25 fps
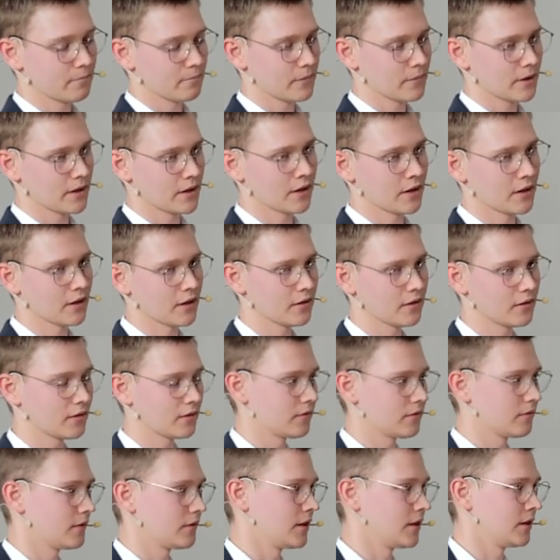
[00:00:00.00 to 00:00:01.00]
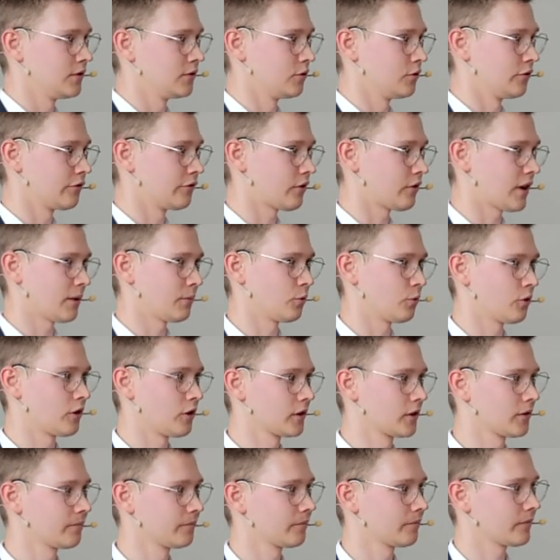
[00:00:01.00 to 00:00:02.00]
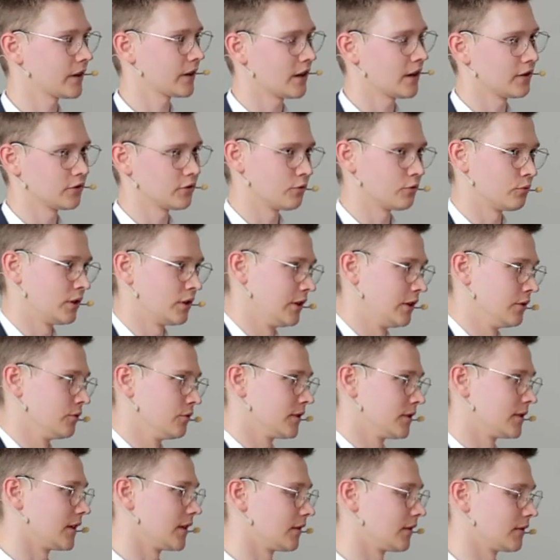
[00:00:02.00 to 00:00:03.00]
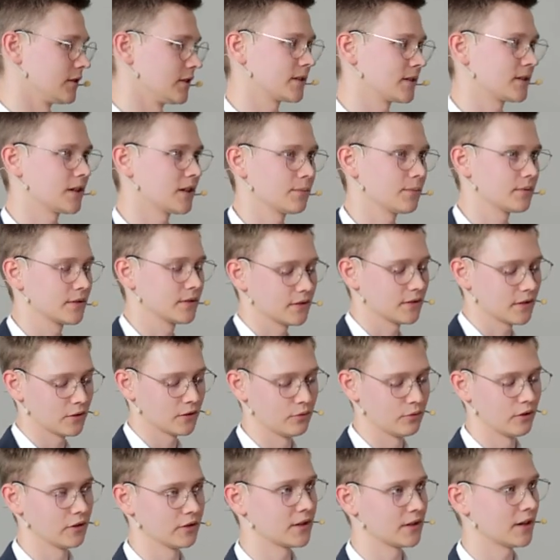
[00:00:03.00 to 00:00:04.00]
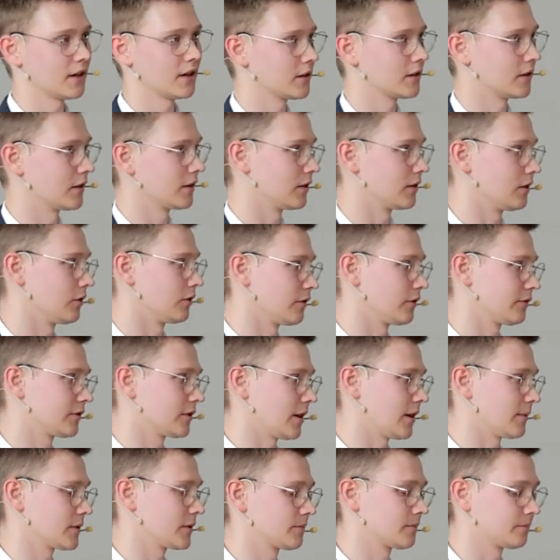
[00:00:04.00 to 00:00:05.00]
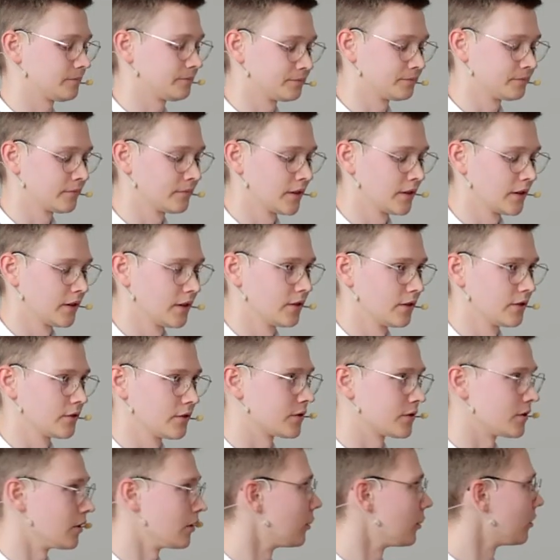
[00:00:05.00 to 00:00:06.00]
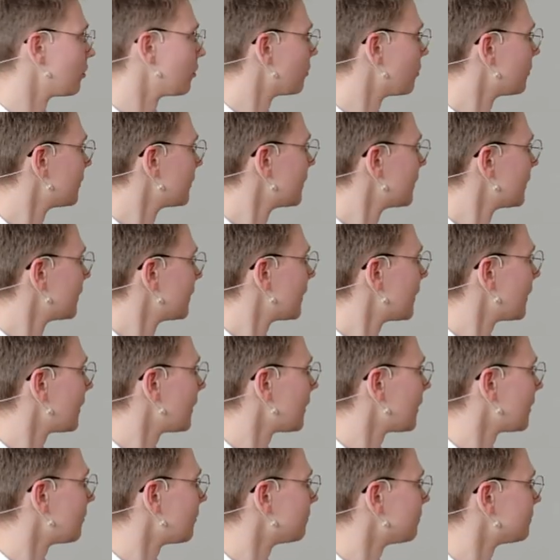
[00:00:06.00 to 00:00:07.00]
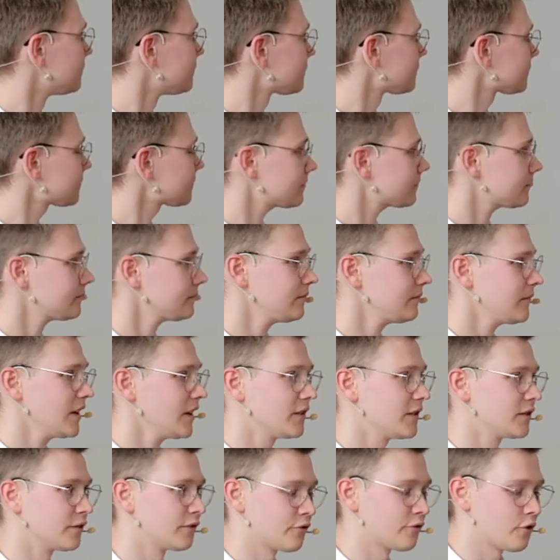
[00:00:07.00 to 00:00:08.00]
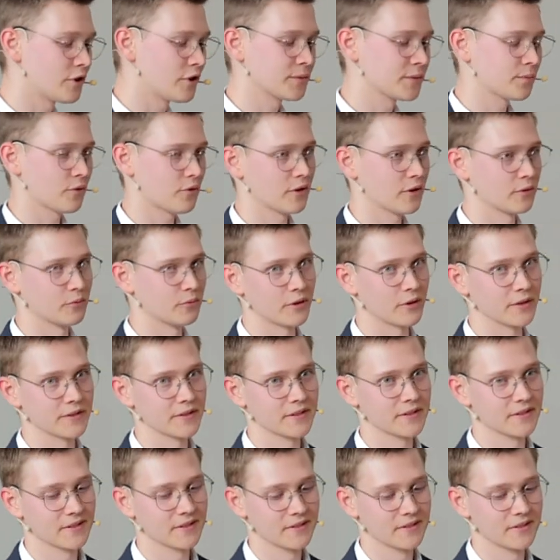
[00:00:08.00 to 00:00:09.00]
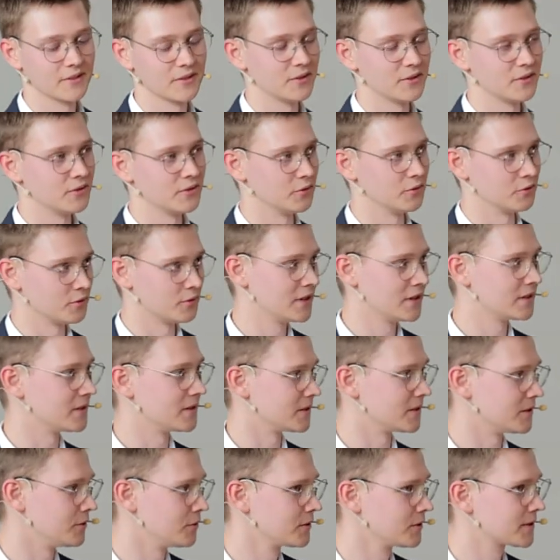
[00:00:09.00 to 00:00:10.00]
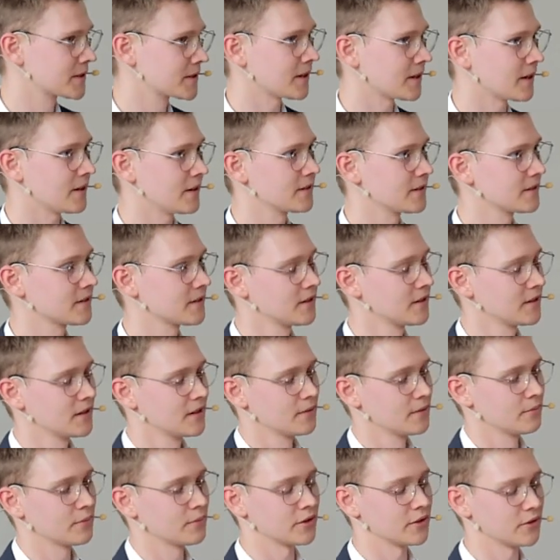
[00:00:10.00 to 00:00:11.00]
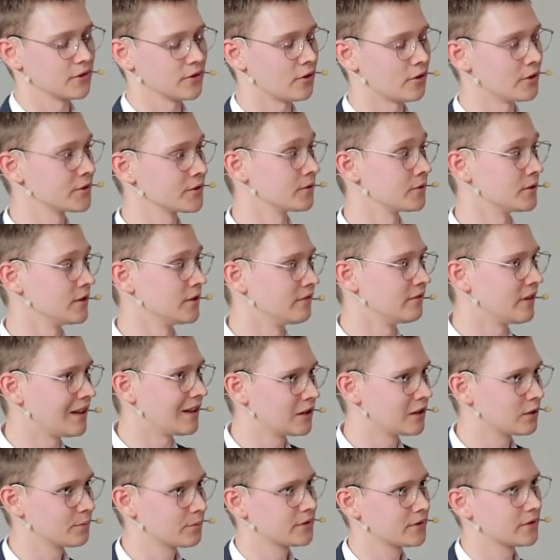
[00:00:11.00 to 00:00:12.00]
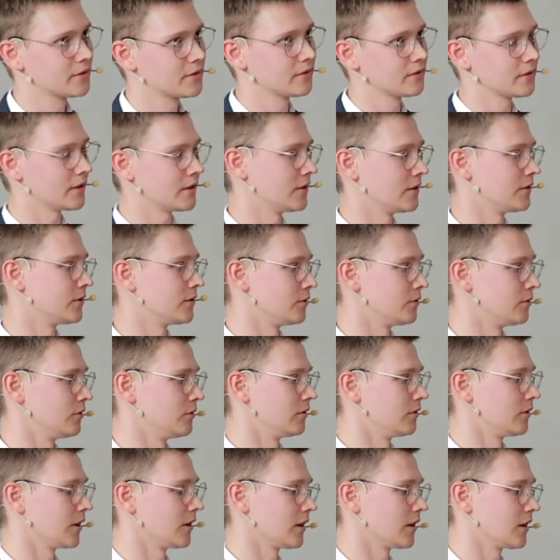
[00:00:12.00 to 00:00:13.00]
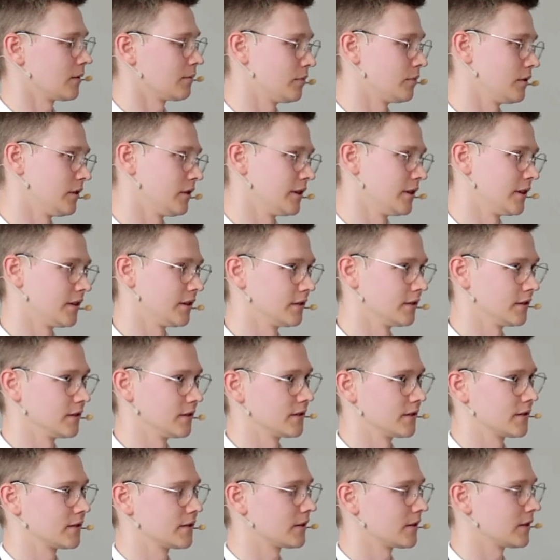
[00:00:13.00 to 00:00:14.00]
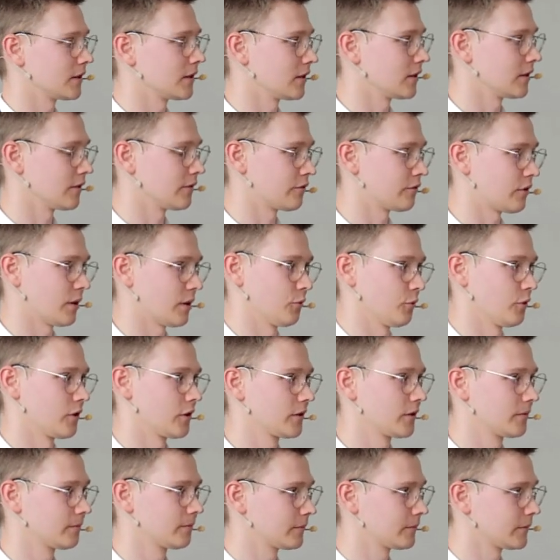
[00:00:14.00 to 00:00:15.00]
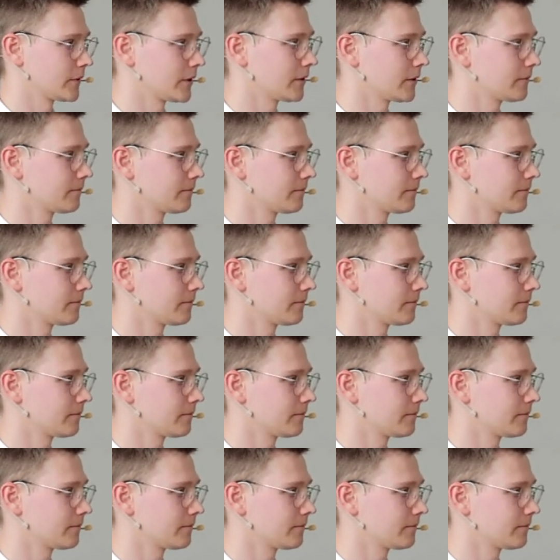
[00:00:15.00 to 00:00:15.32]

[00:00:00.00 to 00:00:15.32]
uh, into a framework and reusing the steps that we are taking a lot of times. So um, the first point was to treat this use case, but it also developed into uh, building this uh, framework. Yeah.